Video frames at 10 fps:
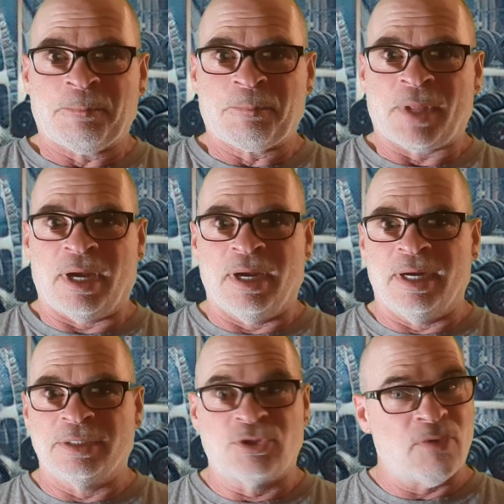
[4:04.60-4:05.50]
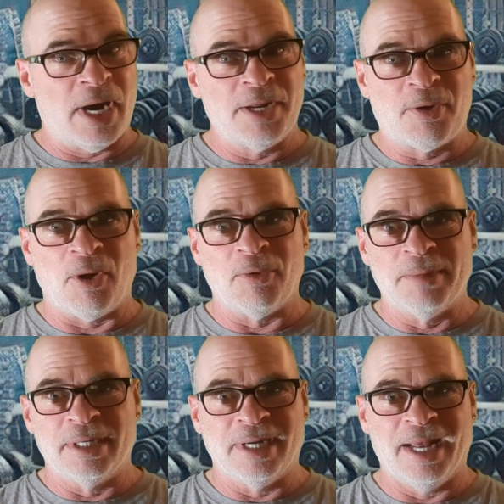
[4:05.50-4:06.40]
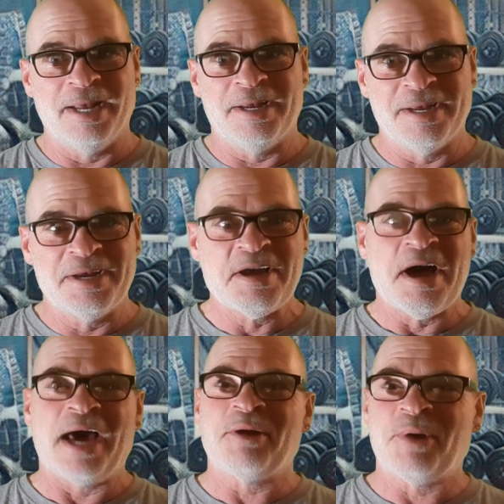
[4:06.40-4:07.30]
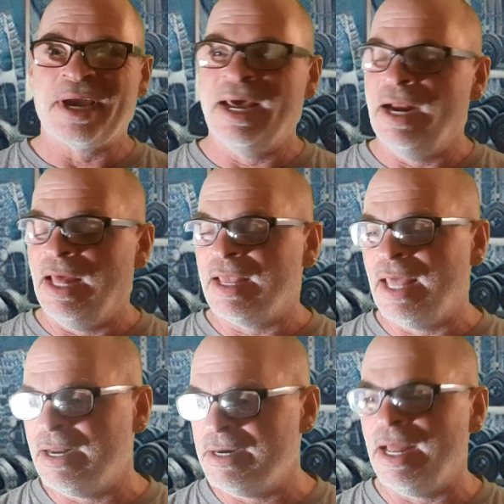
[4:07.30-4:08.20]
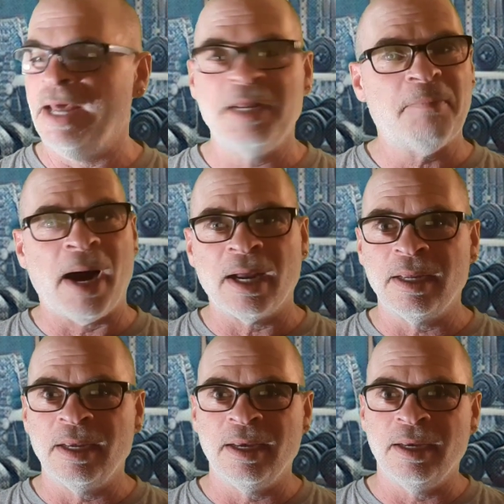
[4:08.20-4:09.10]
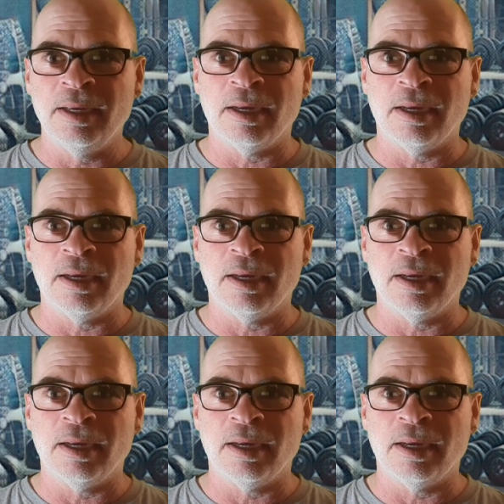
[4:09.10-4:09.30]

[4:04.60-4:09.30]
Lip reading: to Ronnie Coleman. I don't want to get anybody